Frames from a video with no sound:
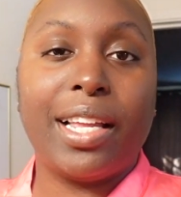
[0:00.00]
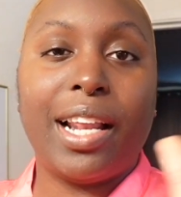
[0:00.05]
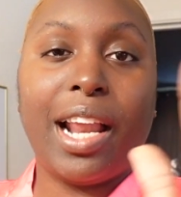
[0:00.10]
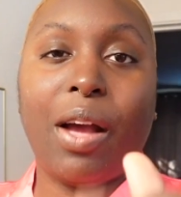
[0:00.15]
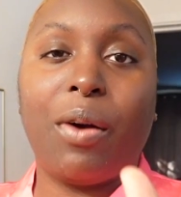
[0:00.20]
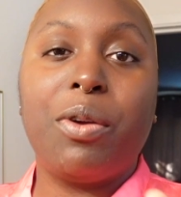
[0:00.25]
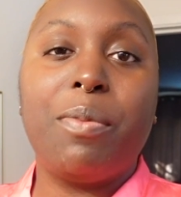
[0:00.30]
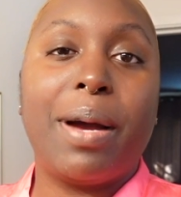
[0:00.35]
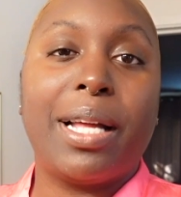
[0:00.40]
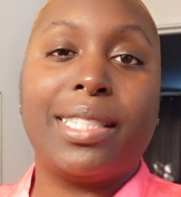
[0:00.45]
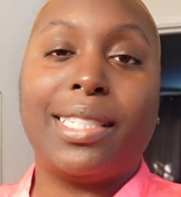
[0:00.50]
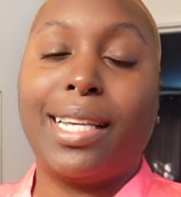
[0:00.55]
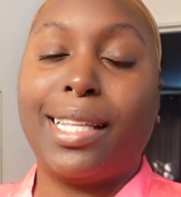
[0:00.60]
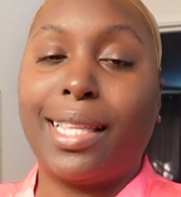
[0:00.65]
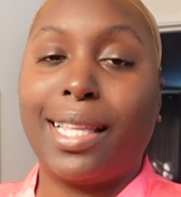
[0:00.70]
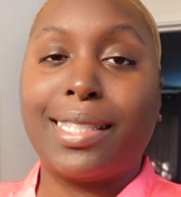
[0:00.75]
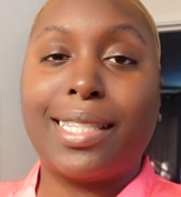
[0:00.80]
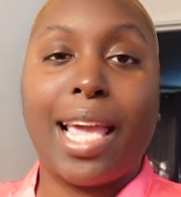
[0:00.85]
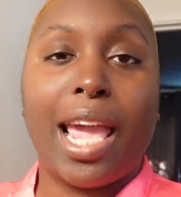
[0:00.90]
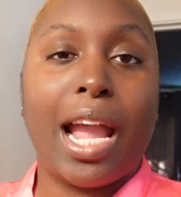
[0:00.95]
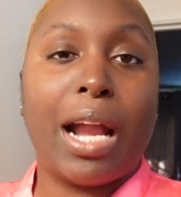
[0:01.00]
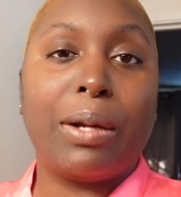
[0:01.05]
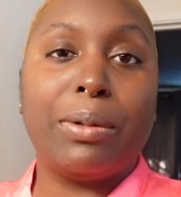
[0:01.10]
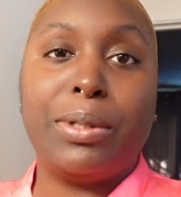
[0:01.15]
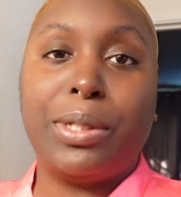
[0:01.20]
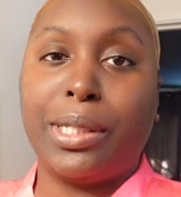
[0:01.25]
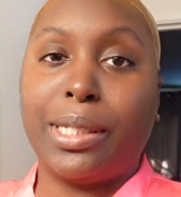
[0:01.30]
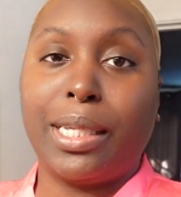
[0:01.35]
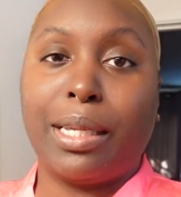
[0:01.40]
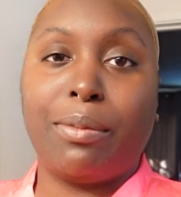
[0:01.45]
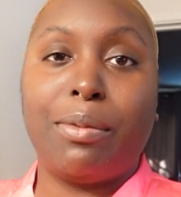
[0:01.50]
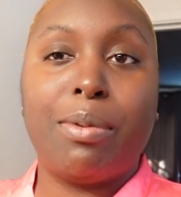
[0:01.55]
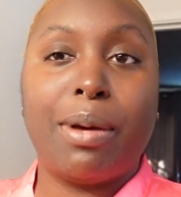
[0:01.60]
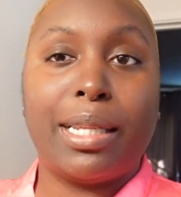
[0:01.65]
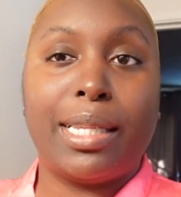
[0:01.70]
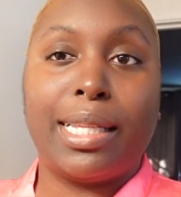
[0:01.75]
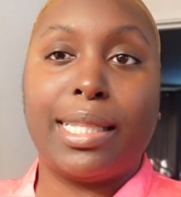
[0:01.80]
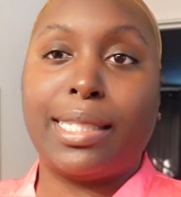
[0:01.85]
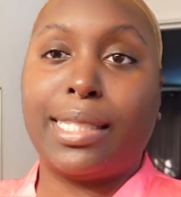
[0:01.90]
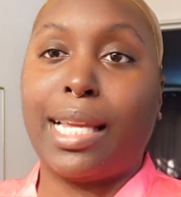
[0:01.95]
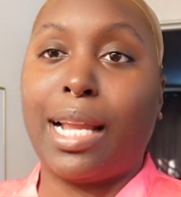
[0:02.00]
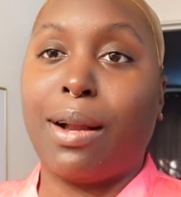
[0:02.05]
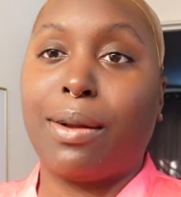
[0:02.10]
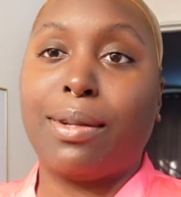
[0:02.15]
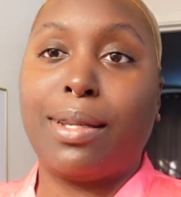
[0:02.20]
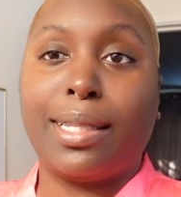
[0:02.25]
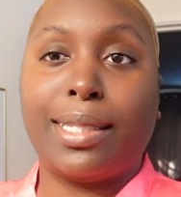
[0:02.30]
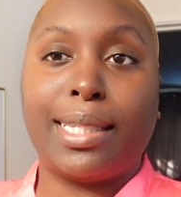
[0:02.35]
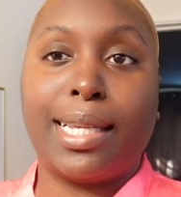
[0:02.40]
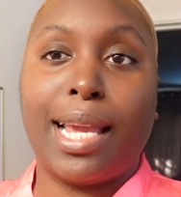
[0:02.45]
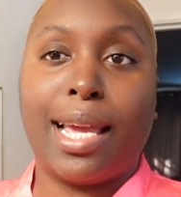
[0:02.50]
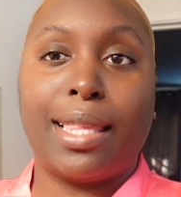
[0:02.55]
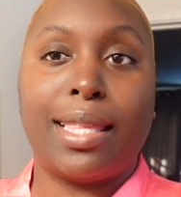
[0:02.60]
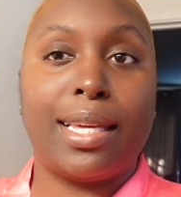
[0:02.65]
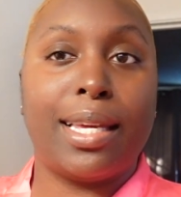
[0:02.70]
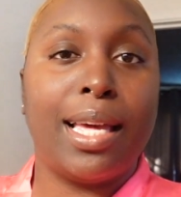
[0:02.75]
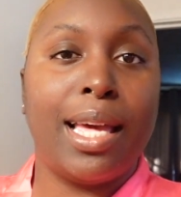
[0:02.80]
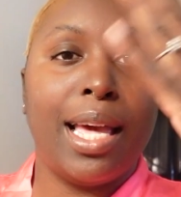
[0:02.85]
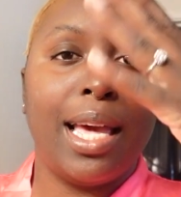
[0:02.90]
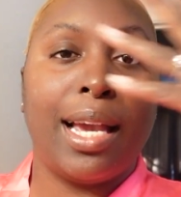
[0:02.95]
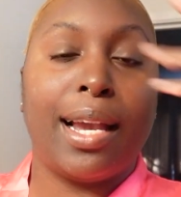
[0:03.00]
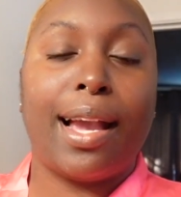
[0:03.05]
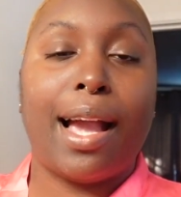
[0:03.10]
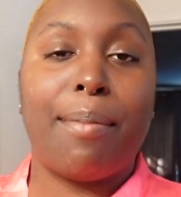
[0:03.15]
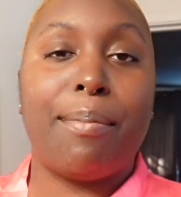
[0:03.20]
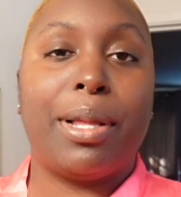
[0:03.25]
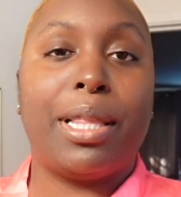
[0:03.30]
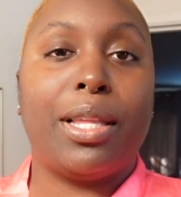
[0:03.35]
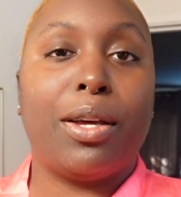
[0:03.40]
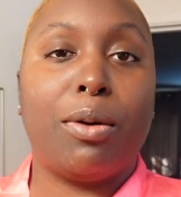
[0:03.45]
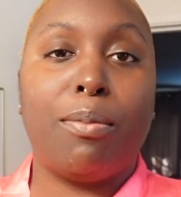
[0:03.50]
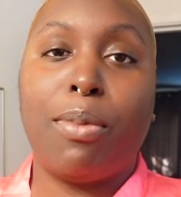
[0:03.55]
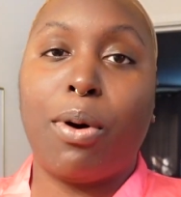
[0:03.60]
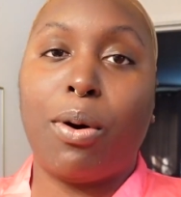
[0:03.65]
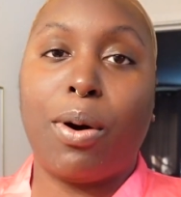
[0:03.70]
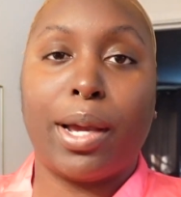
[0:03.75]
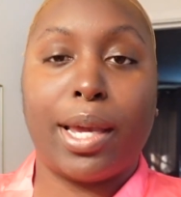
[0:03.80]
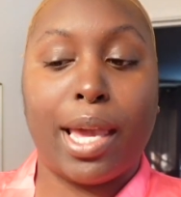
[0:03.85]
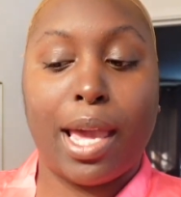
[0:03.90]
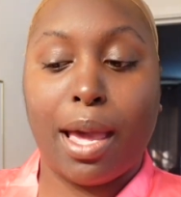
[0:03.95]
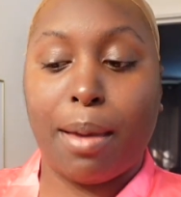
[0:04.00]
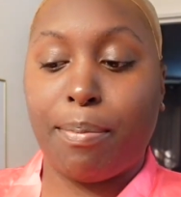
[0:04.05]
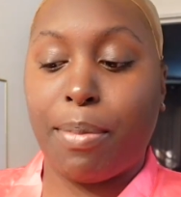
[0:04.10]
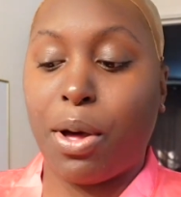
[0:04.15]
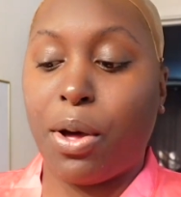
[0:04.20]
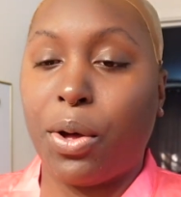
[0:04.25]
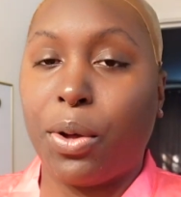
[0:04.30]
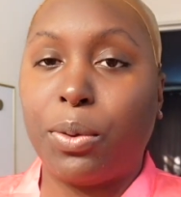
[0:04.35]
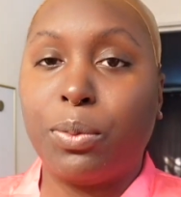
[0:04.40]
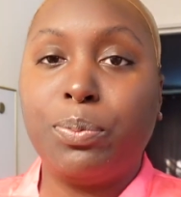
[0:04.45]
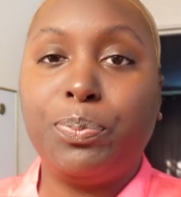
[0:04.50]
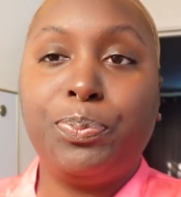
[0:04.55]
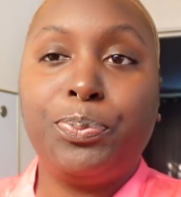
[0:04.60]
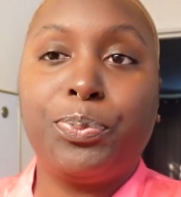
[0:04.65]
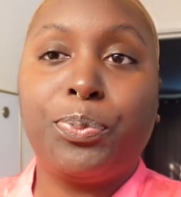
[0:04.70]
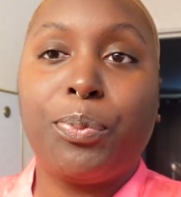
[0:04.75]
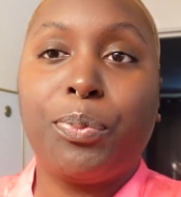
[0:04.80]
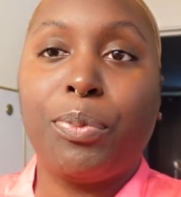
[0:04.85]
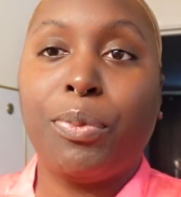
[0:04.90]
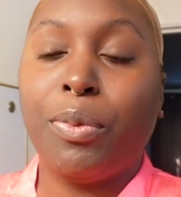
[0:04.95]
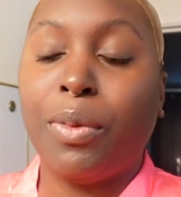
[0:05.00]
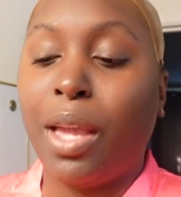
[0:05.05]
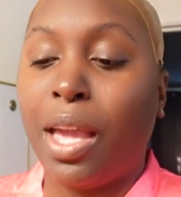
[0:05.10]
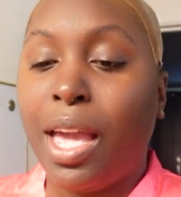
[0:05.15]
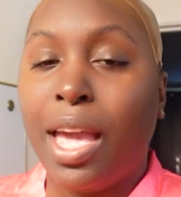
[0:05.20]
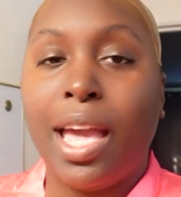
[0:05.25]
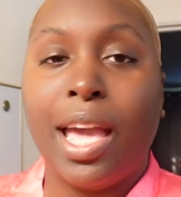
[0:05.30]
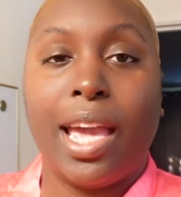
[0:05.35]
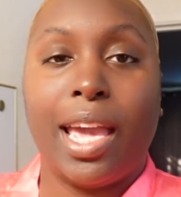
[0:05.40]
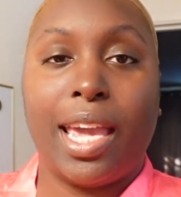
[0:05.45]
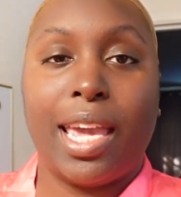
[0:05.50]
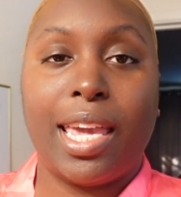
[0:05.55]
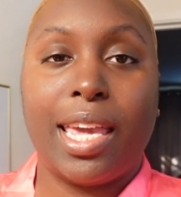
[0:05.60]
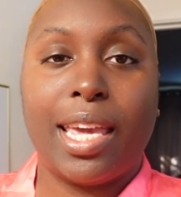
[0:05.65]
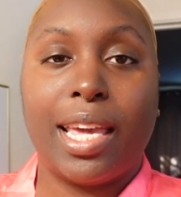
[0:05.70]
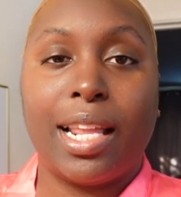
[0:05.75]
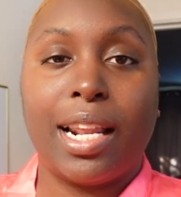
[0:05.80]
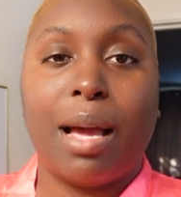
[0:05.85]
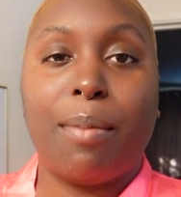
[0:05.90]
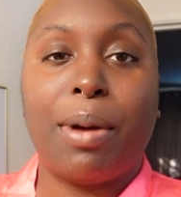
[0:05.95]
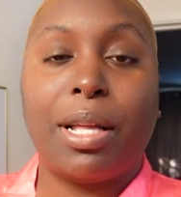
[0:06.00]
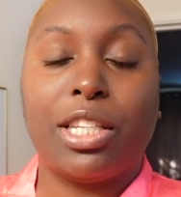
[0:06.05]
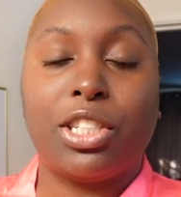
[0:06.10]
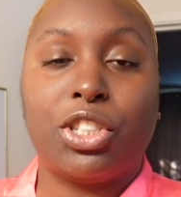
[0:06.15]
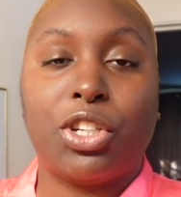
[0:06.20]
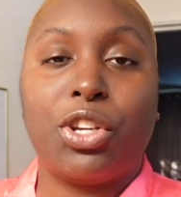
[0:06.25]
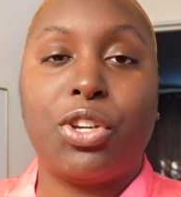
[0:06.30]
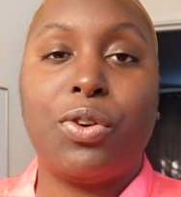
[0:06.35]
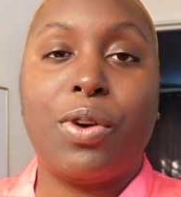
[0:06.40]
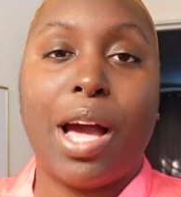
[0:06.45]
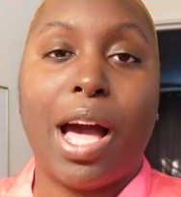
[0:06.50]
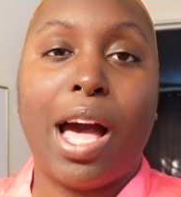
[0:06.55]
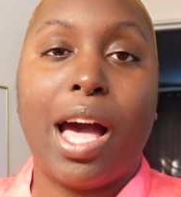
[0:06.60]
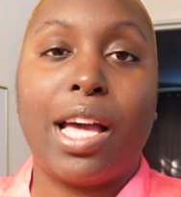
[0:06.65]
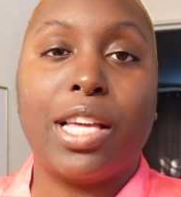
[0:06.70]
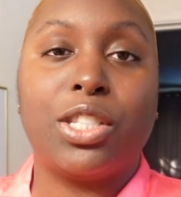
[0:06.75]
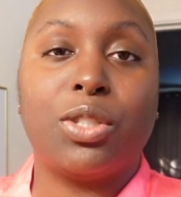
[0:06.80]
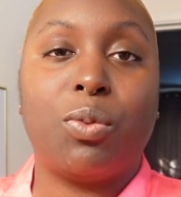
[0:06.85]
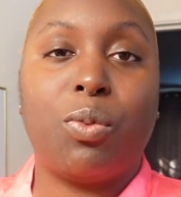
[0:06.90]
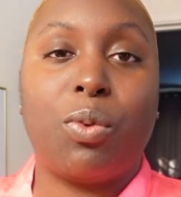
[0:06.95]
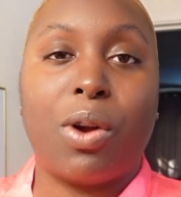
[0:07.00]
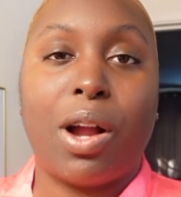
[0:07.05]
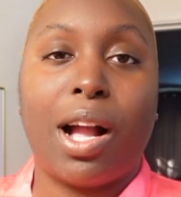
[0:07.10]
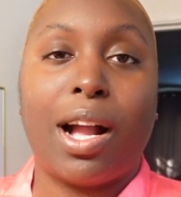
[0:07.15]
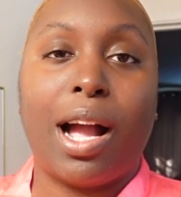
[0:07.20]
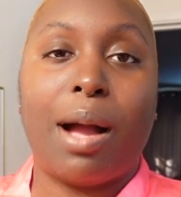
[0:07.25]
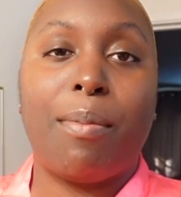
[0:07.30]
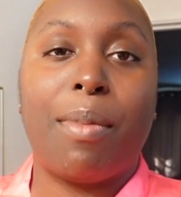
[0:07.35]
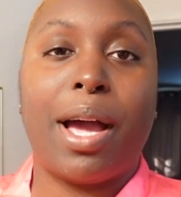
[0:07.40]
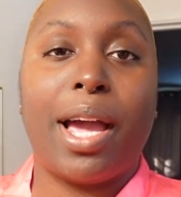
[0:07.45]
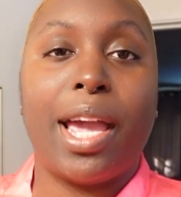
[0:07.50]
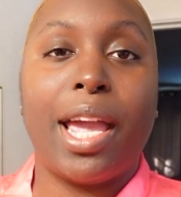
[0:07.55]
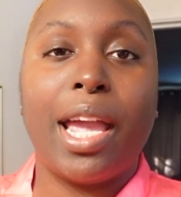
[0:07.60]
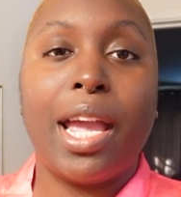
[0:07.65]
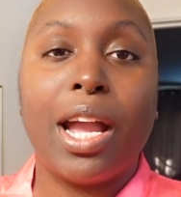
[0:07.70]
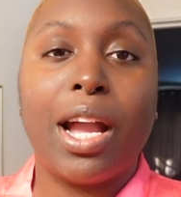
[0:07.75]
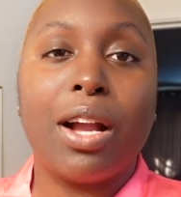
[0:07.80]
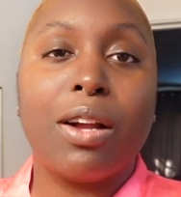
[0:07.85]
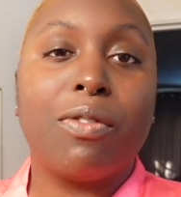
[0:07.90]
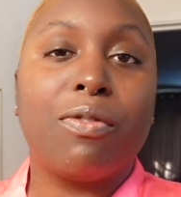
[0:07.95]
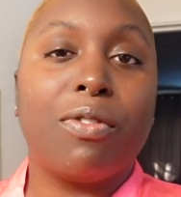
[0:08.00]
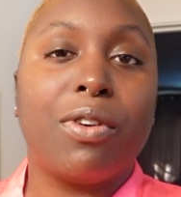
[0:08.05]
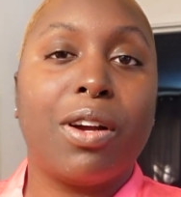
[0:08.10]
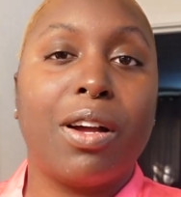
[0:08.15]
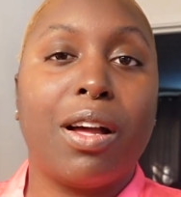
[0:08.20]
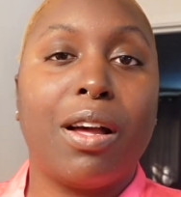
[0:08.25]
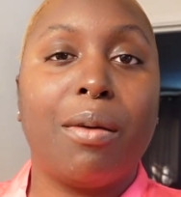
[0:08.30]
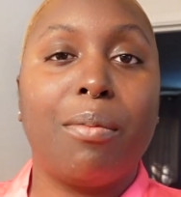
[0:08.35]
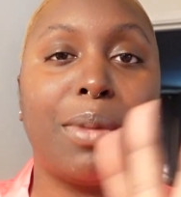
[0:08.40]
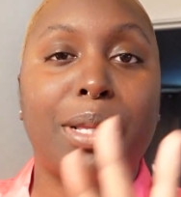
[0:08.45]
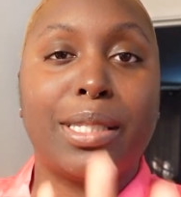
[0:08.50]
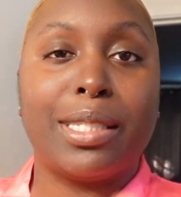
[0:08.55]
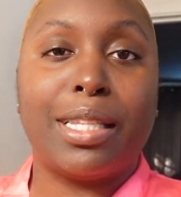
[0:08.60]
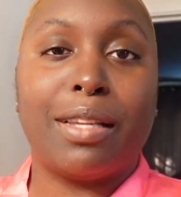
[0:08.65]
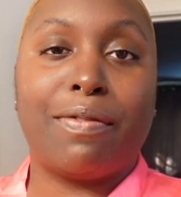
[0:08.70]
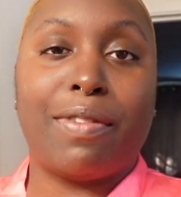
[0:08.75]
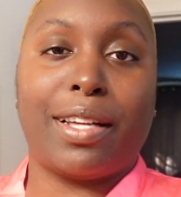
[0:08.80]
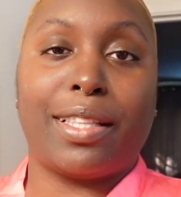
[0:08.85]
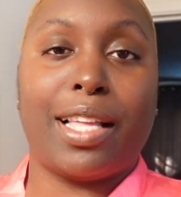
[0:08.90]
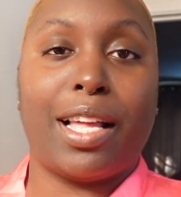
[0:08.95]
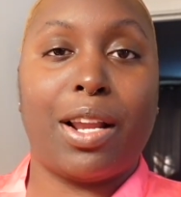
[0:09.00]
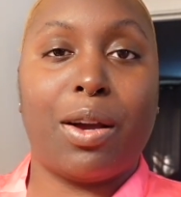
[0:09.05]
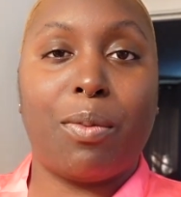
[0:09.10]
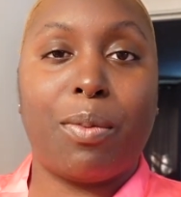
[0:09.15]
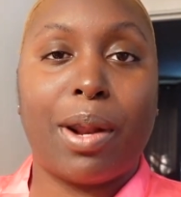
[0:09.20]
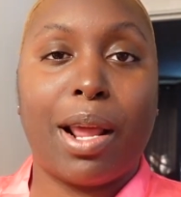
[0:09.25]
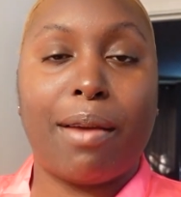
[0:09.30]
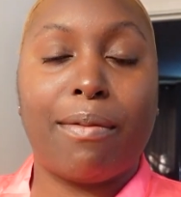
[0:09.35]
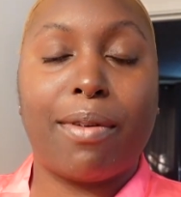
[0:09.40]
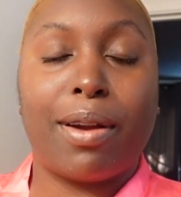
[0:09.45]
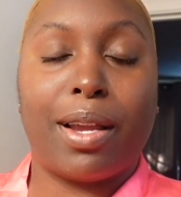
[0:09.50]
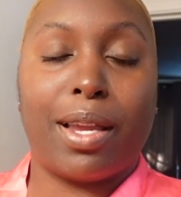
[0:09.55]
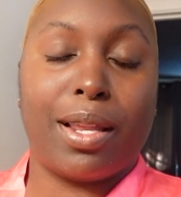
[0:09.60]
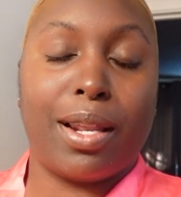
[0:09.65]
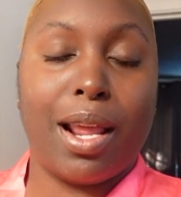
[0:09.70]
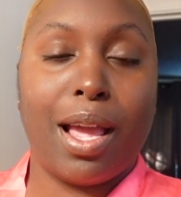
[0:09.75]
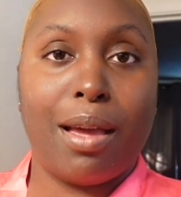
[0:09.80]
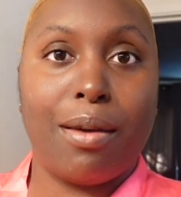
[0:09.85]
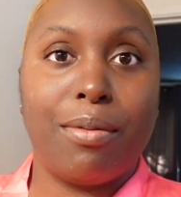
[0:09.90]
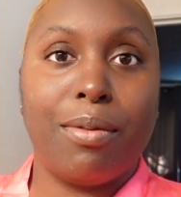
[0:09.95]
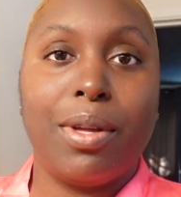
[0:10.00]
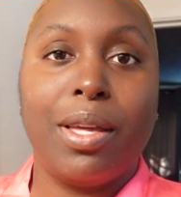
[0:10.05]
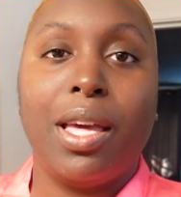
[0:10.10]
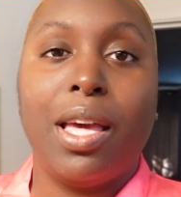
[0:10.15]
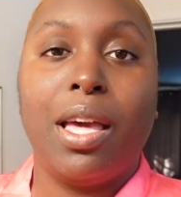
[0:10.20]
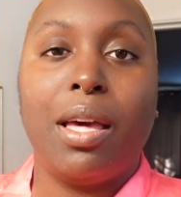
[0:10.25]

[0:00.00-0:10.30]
Now we about to get this hair done. We about to get this hair done together. Got my little ball cap on and I'm about to show you guys where I got my hair from and stuff like that or whatever, you know?